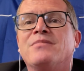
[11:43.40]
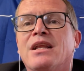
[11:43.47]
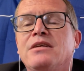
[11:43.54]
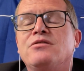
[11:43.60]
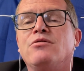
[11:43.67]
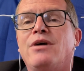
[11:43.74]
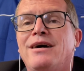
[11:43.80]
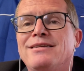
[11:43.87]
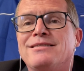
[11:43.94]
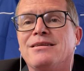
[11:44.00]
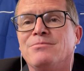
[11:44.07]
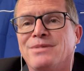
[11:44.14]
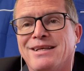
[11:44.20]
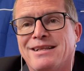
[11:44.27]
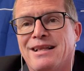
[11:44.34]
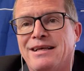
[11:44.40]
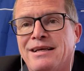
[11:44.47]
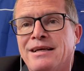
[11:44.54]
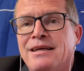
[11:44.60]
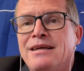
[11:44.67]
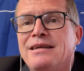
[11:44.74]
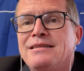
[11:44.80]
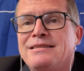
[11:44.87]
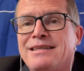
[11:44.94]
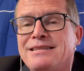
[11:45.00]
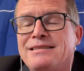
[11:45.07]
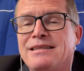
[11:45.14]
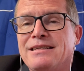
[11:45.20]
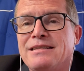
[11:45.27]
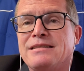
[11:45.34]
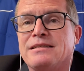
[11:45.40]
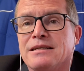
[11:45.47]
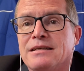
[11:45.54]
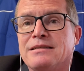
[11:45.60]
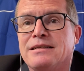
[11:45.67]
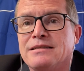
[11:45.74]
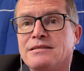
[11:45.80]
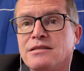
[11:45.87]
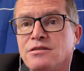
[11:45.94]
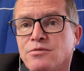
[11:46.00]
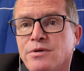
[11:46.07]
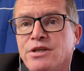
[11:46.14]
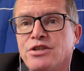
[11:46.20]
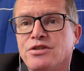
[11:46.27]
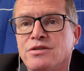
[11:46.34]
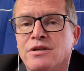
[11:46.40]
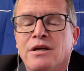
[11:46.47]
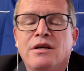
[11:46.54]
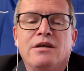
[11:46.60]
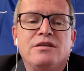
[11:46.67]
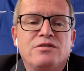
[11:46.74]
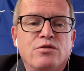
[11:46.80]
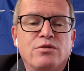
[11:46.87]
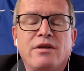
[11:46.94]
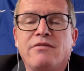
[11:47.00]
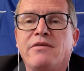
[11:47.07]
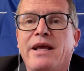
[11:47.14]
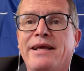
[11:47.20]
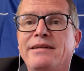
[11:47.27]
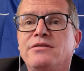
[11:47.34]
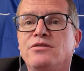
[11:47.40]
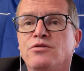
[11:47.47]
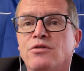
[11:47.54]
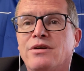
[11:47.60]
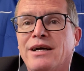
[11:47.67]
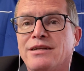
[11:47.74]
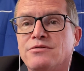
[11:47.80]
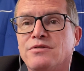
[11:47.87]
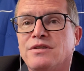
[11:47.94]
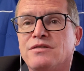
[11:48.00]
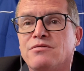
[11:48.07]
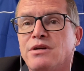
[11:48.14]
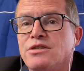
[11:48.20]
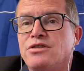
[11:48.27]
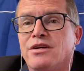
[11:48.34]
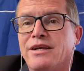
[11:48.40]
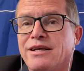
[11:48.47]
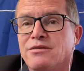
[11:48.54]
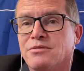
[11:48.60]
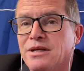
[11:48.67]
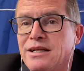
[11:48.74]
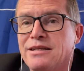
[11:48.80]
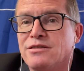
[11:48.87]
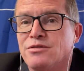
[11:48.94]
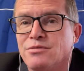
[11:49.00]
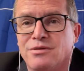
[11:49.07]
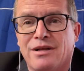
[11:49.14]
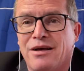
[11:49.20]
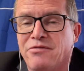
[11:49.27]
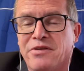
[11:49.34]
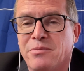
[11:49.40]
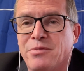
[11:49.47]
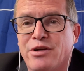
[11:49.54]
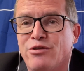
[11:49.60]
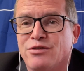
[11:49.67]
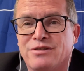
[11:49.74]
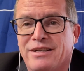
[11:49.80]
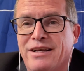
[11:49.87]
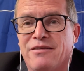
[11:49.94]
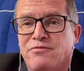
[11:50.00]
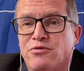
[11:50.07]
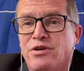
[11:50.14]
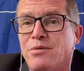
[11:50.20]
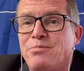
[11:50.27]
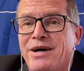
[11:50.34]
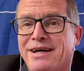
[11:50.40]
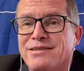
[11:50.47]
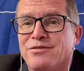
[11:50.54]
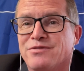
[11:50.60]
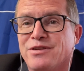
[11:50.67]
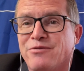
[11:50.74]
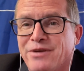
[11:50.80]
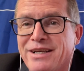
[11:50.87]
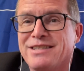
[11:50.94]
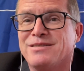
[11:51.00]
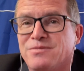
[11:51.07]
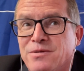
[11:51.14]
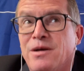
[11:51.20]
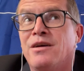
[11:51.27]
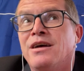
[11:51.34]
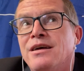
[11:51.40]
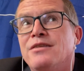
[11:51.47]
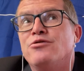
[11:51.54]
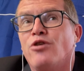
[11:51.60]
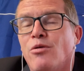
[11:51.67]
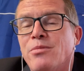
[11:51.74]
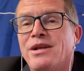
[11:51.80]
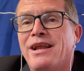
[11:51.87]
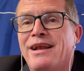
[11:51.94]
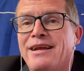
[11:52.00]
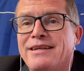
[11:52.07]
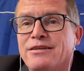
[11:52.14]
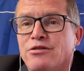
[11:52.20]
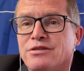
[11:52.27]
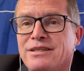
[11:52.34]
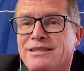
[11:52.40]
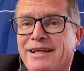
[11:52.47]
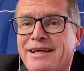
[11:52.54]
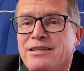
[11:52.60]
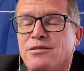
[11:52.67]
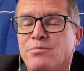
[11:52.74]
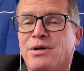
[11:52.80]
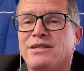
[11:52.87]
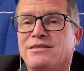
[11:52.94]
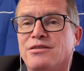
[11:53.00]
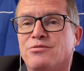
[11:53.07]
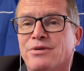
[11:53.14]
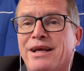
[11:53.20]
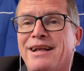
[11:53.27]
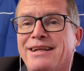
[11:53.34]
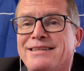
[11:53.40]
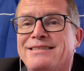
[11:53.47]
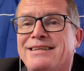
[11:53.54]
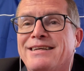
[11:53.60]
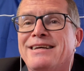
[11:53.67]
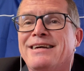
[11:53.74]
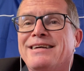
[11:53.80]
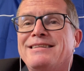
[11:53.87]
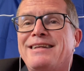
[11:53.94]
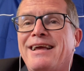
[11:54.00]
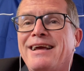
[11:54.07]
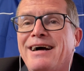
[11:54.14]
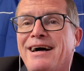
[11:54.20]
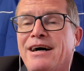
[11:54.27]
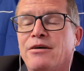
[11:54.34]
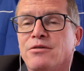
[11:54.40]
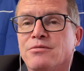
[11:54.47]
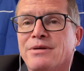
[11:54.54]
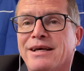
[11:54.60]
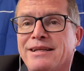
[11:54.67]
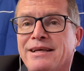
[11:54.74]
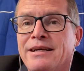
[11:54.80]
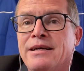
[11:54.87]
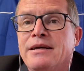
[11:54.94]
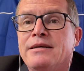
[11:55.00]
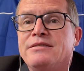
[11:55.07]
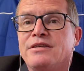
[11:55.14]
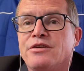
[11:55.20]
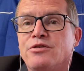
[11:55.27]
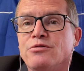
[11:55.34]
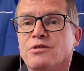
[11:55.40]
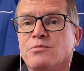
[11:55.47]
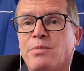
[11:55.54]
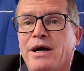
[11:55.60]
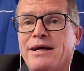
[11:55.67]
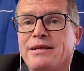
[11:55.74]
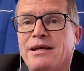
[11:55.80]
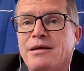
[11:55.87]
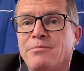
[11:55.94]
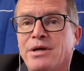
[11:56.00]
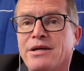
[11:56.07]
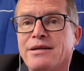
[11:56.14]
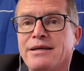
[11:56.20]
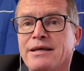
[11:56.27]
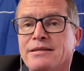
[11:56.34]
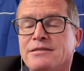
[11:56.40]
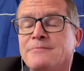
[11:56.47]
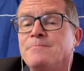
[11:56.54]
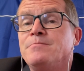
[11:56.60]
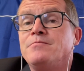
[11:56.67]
So ultimately, this is the situation. So the 8 new countries, Russia can really do nothing, because they are fully part of the West. We are nominally not in NATO, but in reality, they are already secured by the Americans.